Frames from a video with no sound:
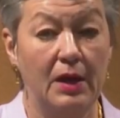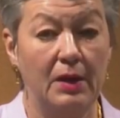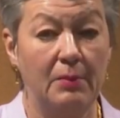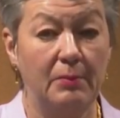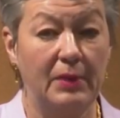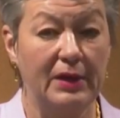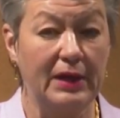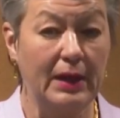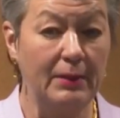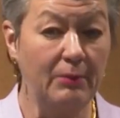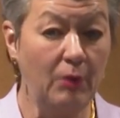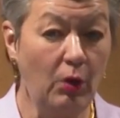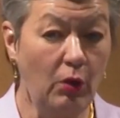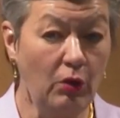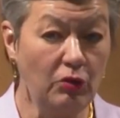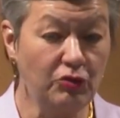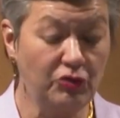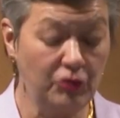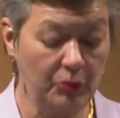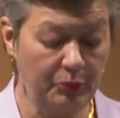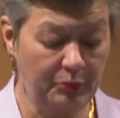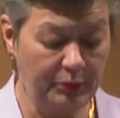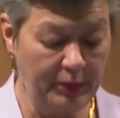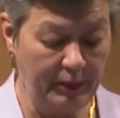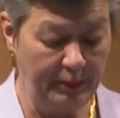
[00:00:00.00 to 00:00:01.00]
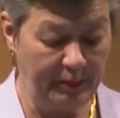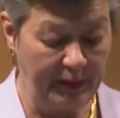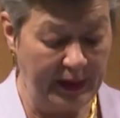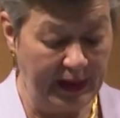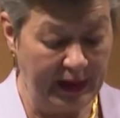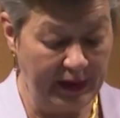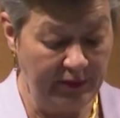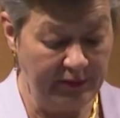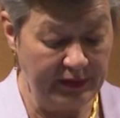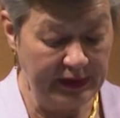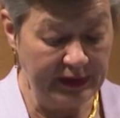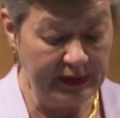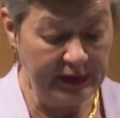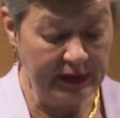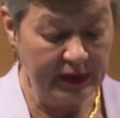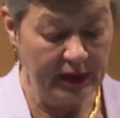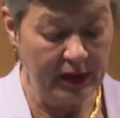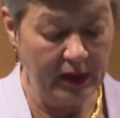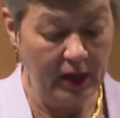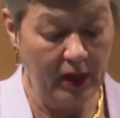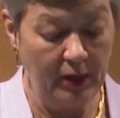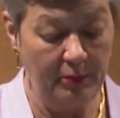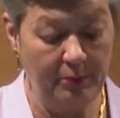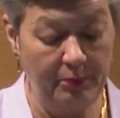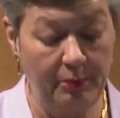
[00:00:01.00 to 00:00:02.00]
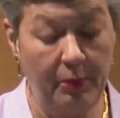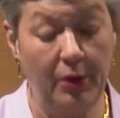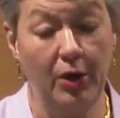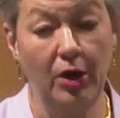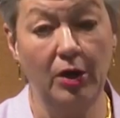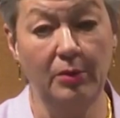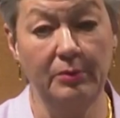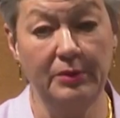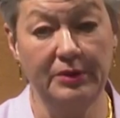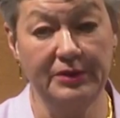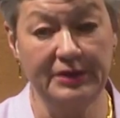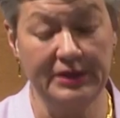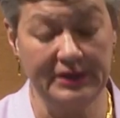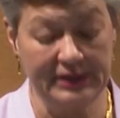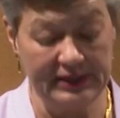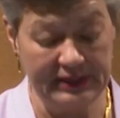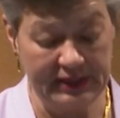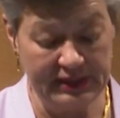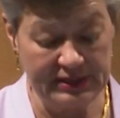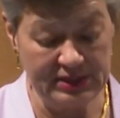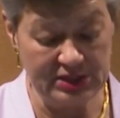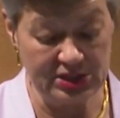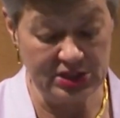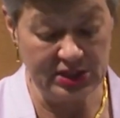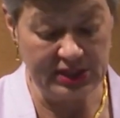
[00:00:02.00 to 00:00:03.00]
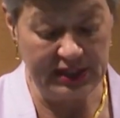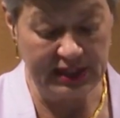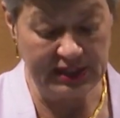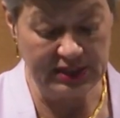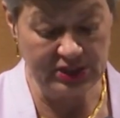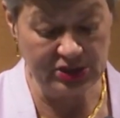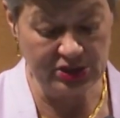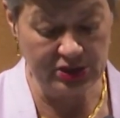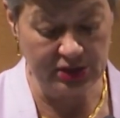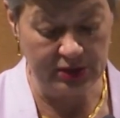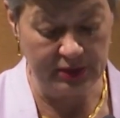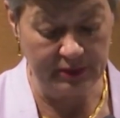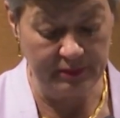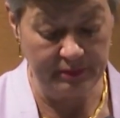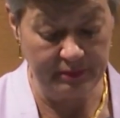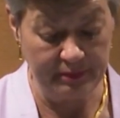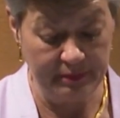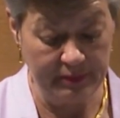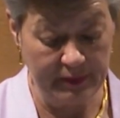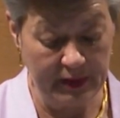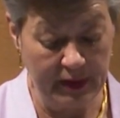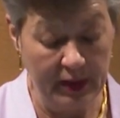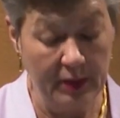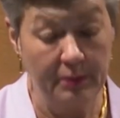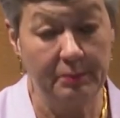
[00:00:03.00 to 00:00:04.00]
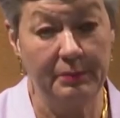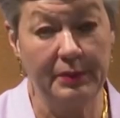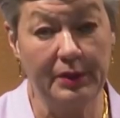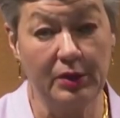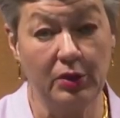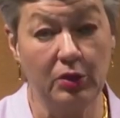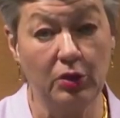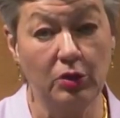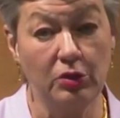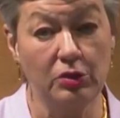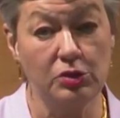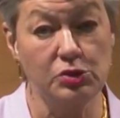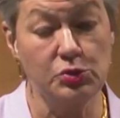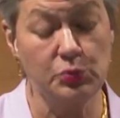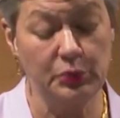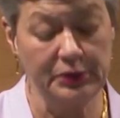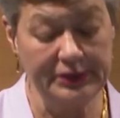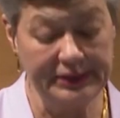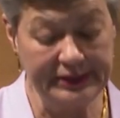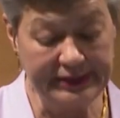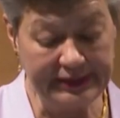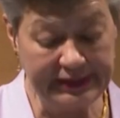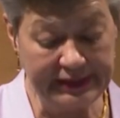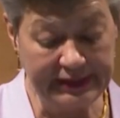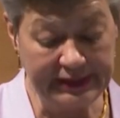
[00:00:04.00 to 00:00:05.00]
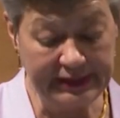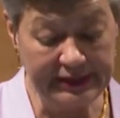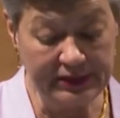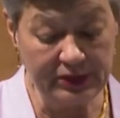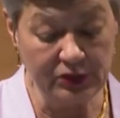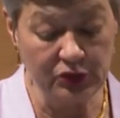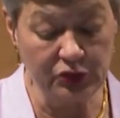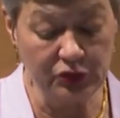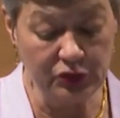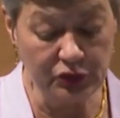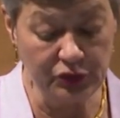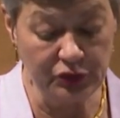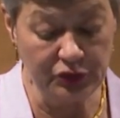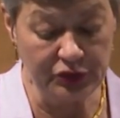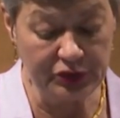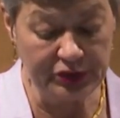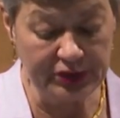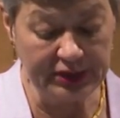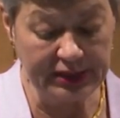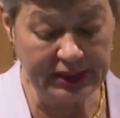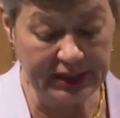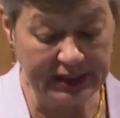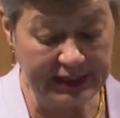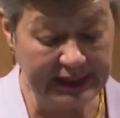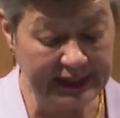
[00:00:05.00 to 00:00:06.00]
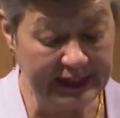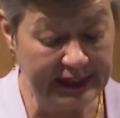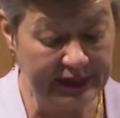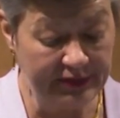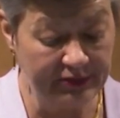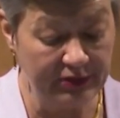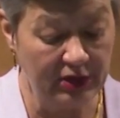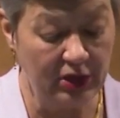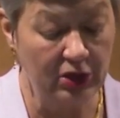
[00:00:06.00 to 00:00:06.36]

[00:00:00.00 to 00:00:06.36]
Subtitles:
But I'm also preparing a permanent legislation because we need good, clear,